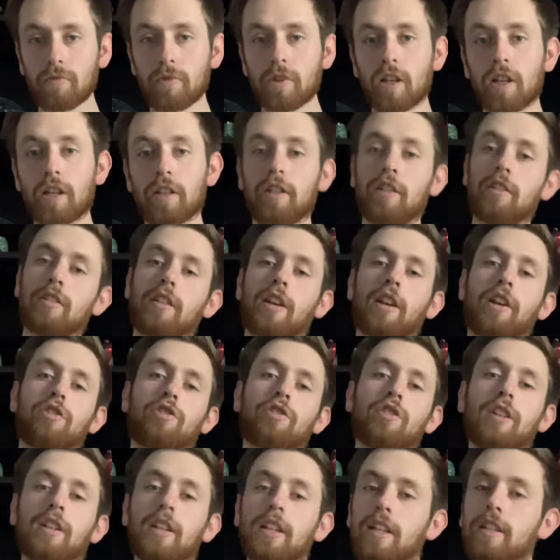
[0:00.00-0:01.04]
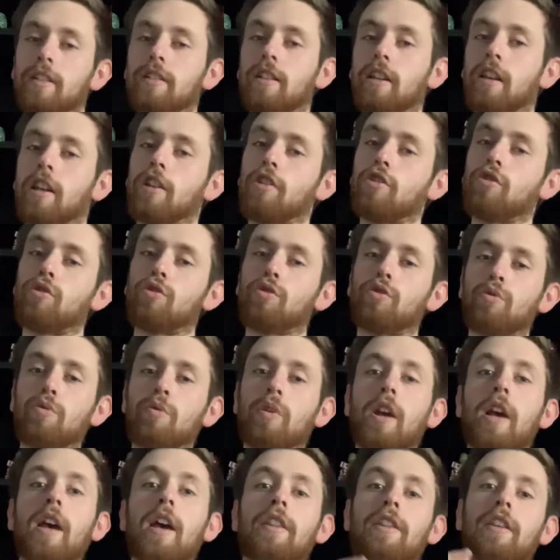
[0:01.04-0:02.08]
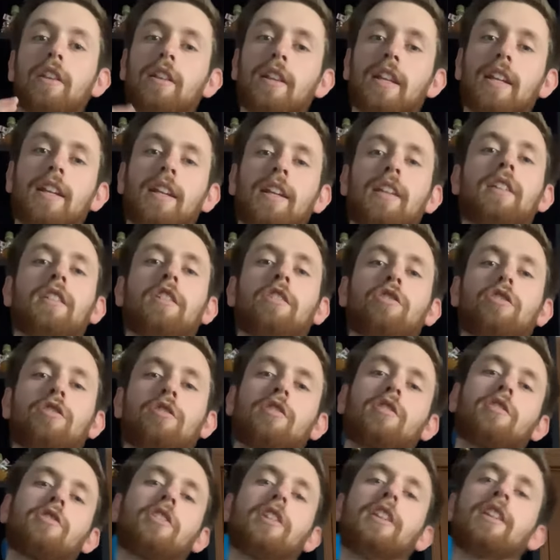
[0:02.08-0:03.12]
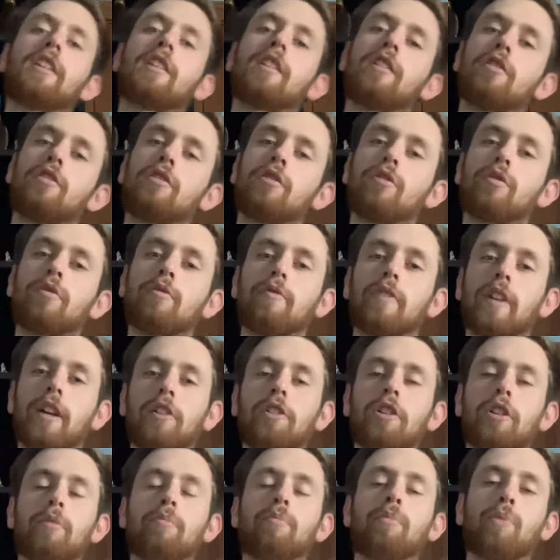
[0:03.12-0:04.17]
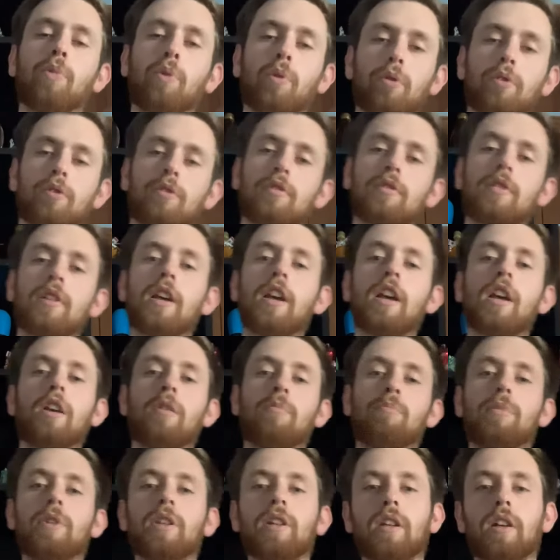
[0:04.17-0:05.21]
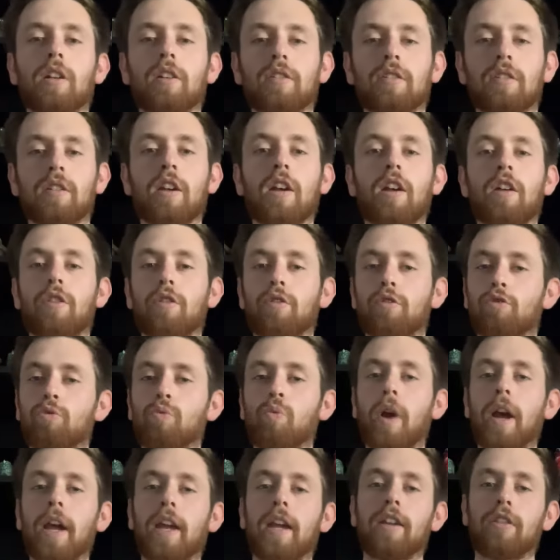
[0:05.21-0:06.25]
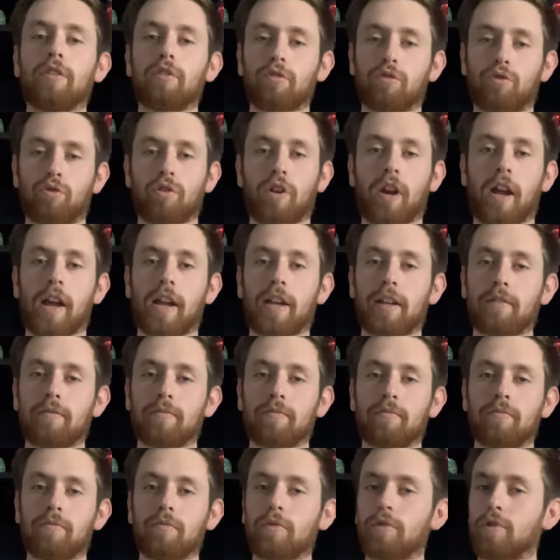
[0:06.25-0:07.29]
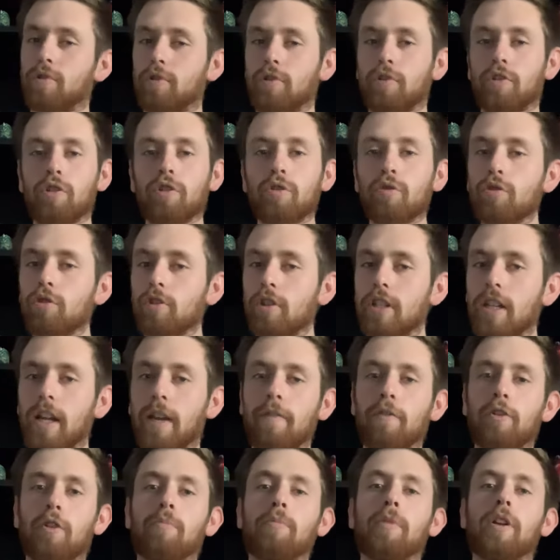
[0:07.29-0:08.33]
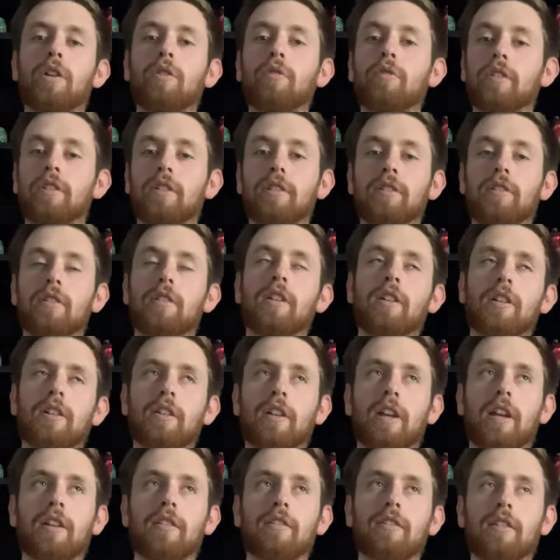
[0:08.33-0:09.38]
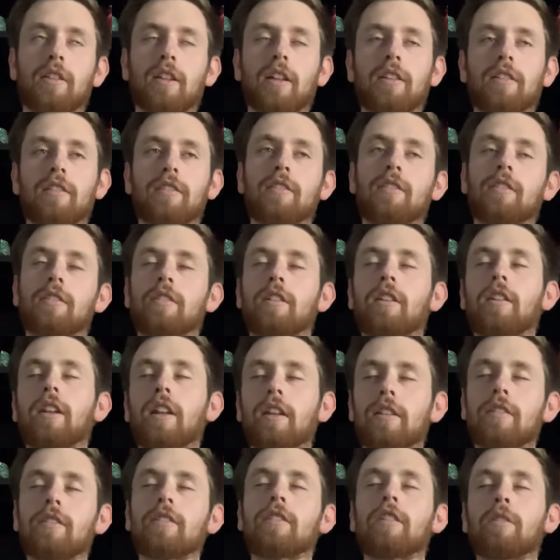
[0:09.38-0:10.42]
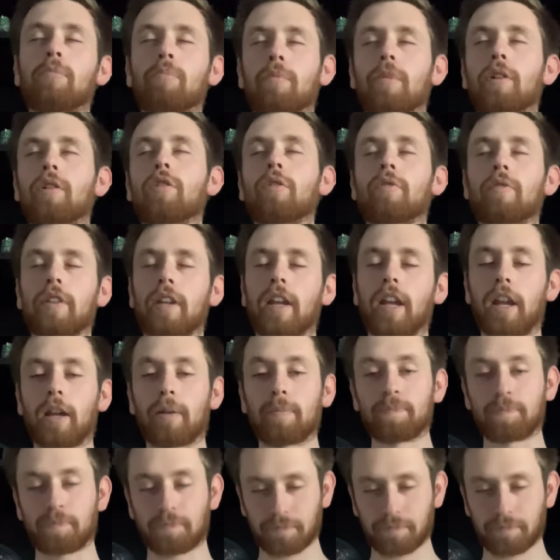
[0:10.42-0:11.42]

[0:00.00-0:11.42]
And this actually leads into the lane conditions. The lane conditions are very important because there's wet and there's dry. There's usually never a middle unless it's in the middle of a game.